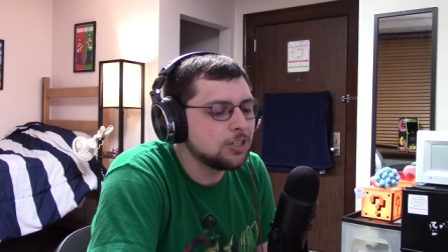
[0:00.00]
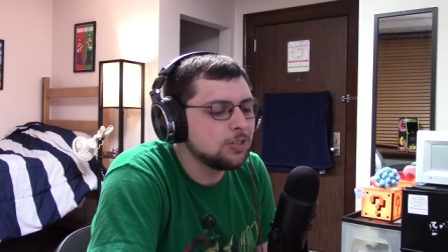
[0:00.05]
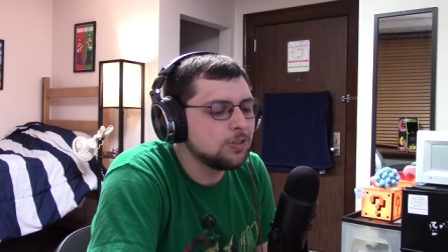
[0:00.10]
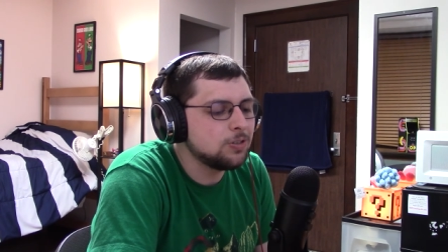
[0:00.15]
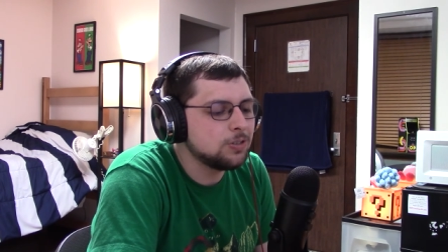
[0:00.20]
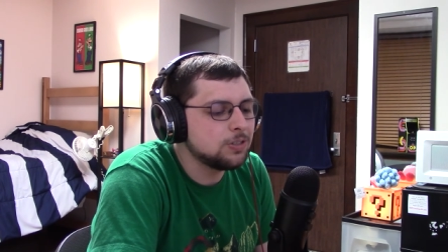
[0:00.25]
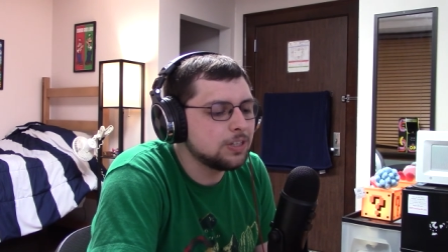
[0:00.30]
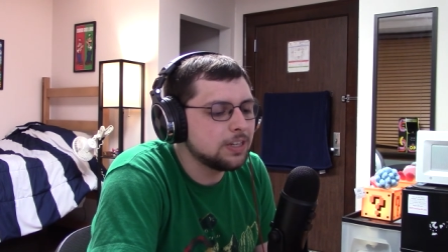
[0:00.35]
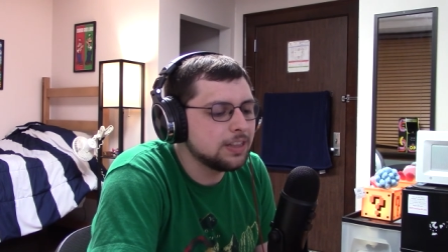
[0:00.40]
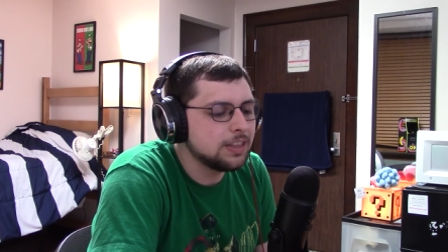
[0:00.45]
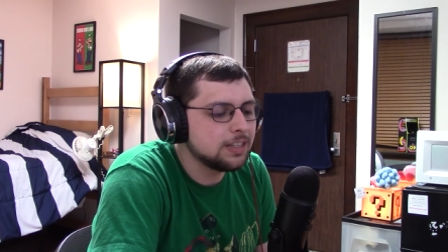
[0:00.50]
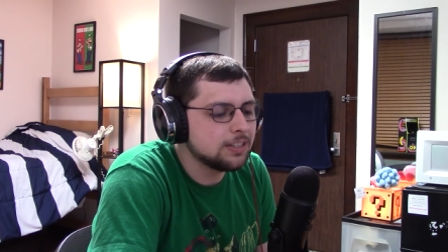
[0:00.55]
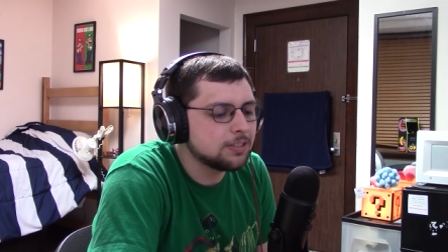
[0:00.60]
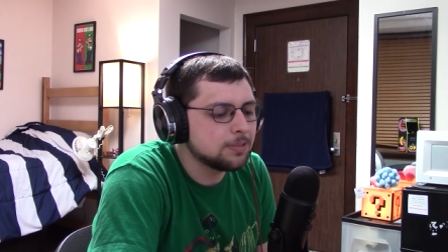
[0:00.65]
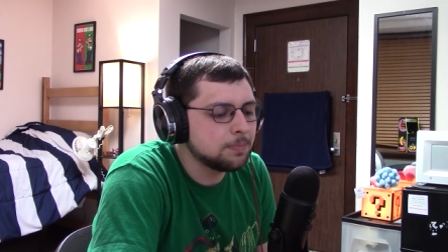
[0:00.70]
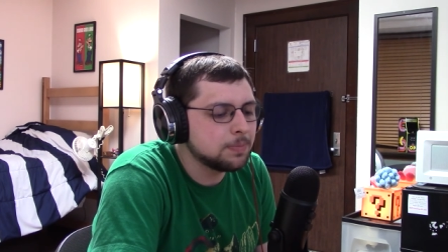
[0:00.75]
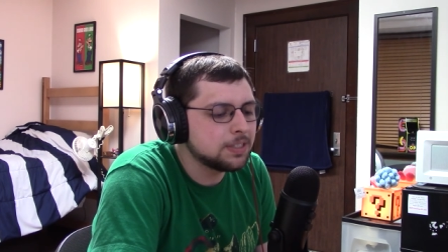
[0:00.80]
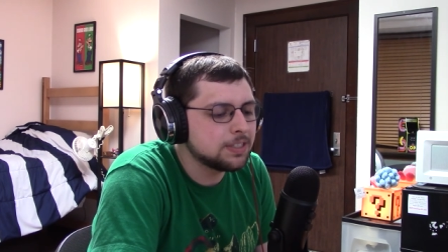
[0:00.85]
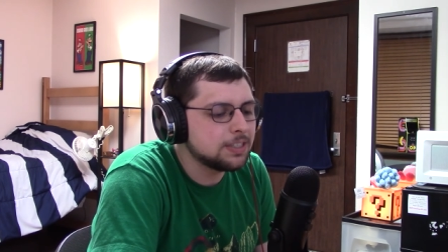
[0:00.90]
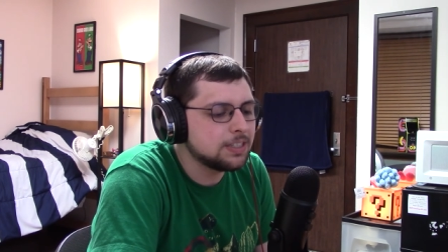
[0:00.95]
used in
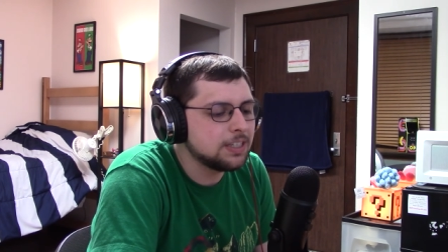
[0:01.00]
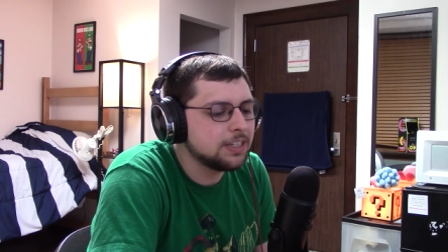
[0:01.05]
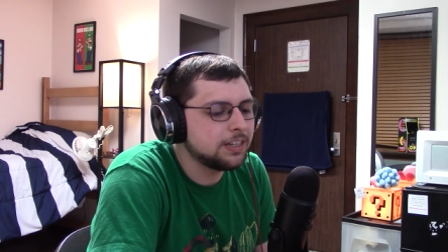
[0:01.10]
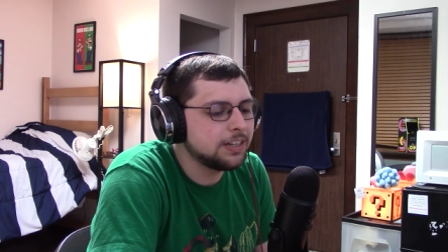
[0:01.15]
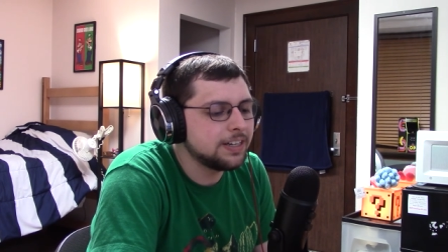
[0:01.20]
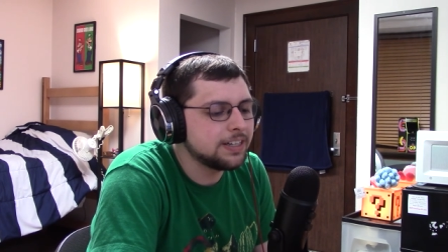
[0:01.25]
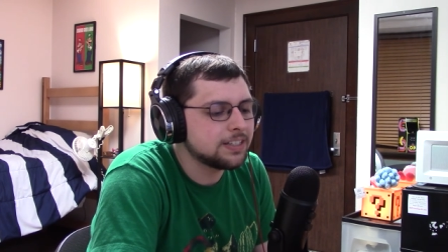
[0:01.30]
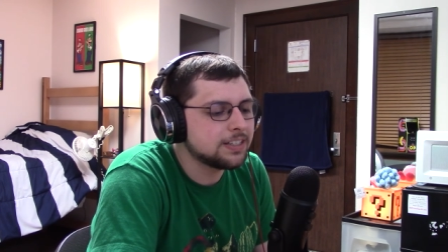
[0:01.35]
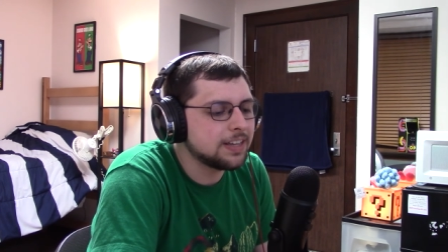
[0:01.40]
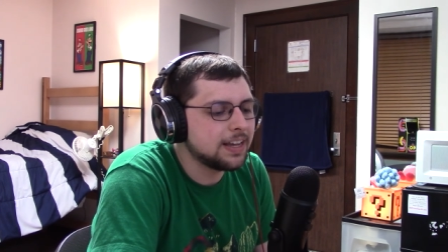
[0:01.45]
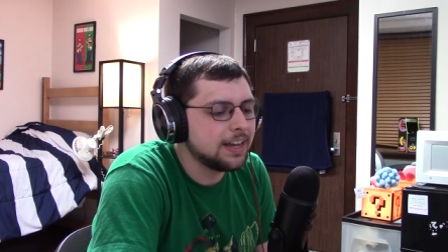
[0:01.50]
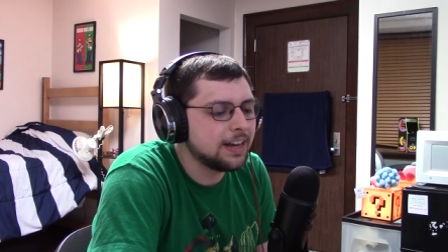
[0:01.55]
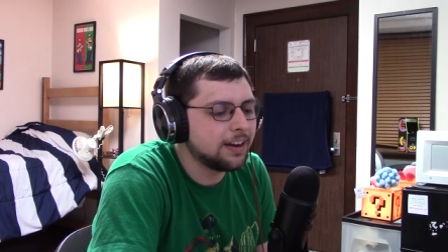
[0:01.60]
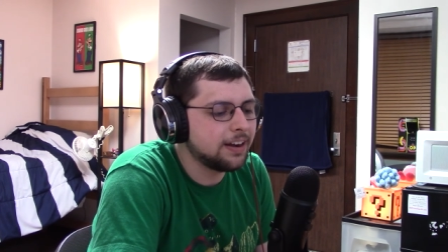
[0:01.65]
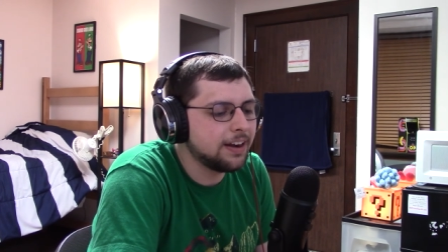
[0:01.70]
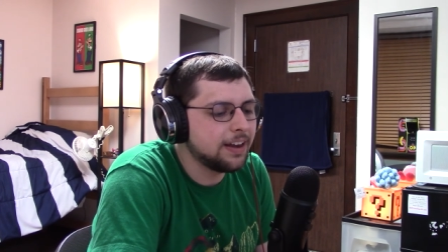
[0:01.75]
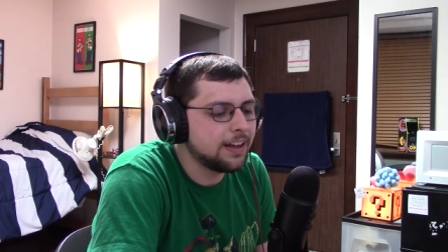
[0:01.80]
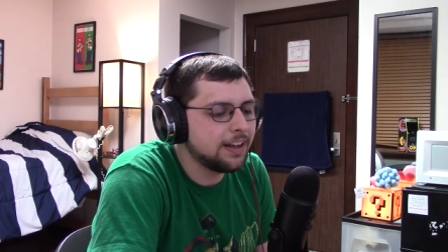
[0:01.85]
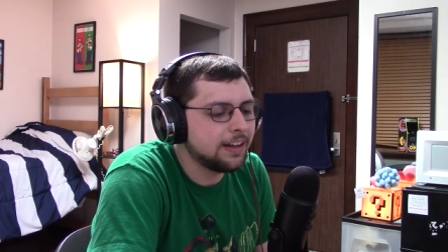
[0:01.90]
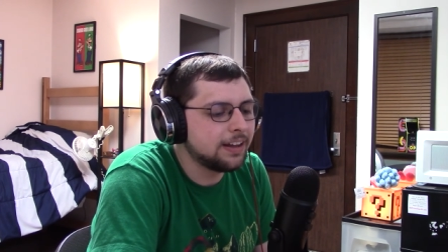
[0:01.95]
this mysterious
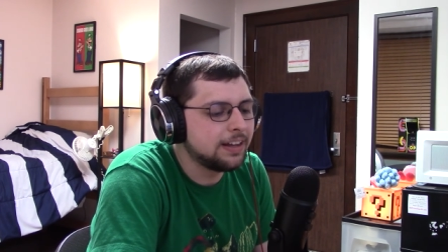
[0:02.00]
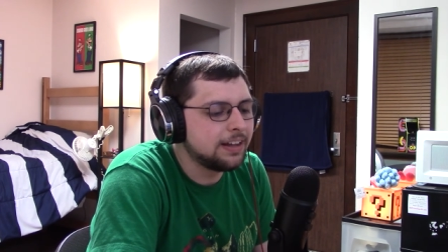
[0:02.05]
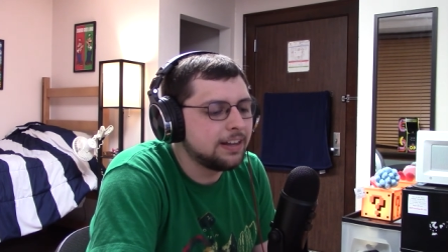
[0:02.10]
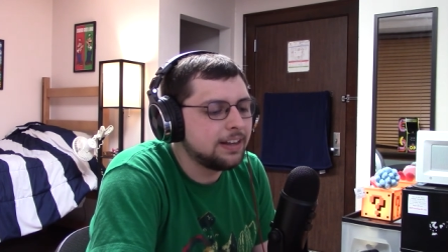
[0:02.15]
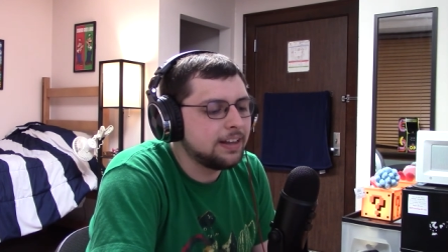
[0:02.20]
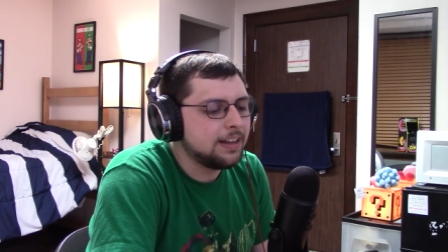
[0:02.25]
area